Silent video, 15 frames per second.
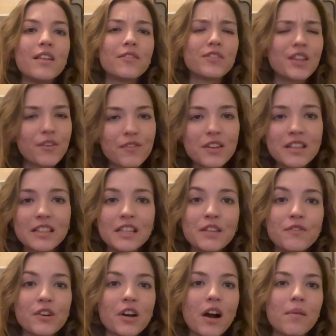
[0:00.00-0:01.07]
Definitely leave
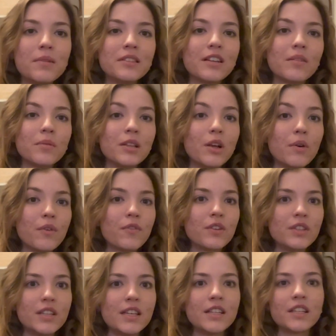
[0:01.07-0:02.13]
a comment down below if you
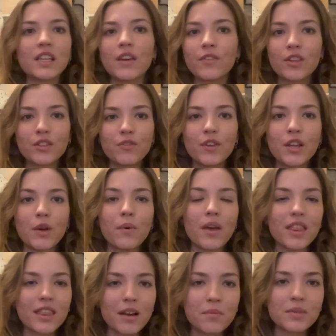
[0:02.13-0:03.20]
did, give this video a
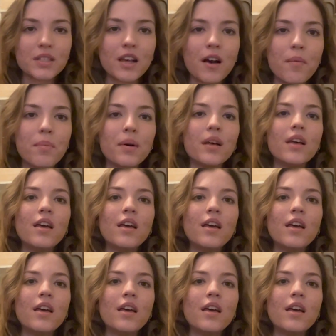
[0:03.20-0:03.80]
thumbs up,